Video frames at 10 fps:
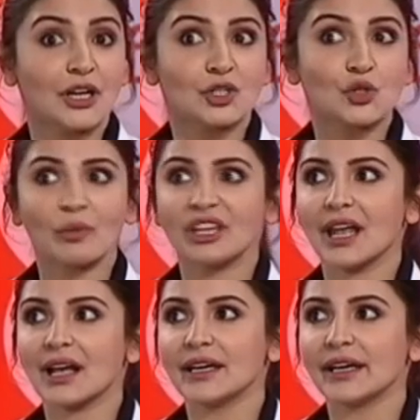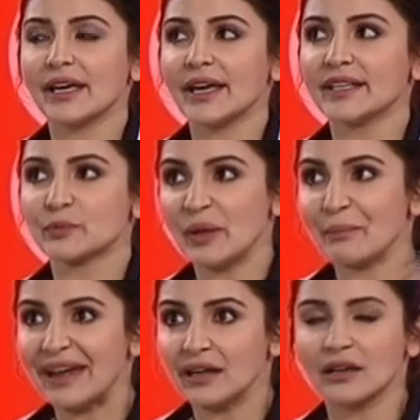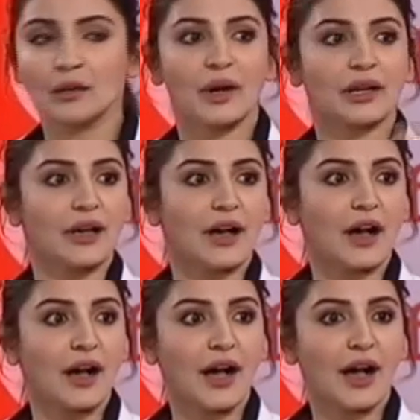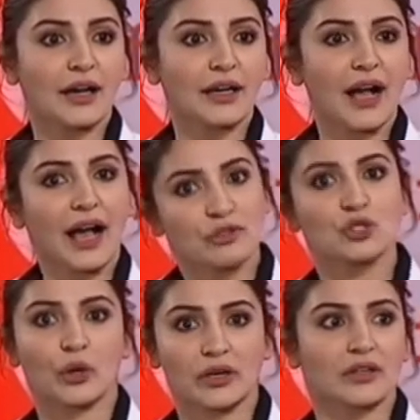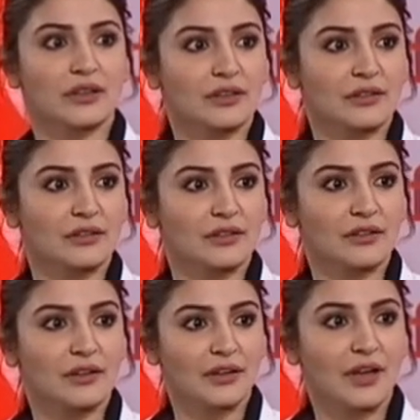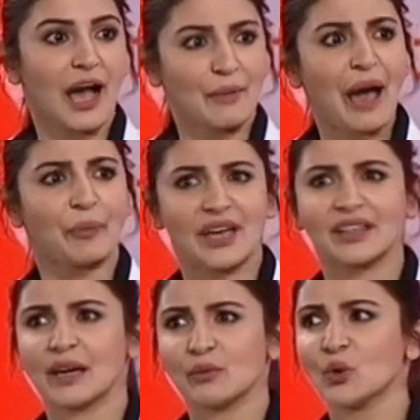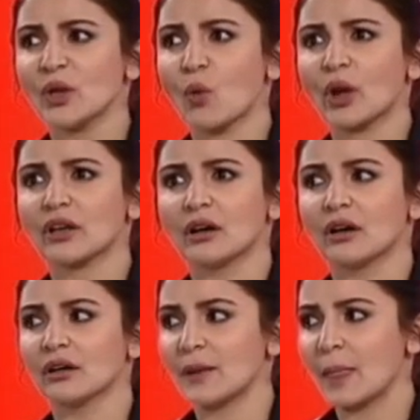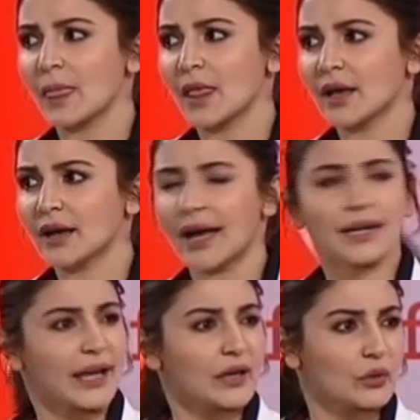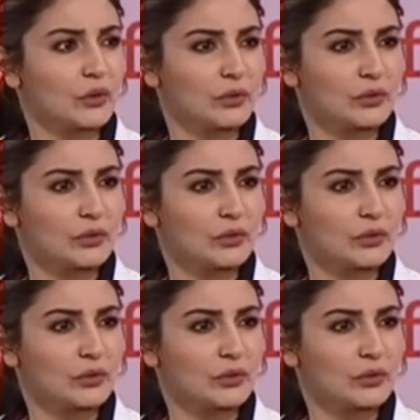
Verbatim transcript: So, I mean, it's been mental, but I've enjoyed it. I'm happy. I think I'm doing what I'd like to.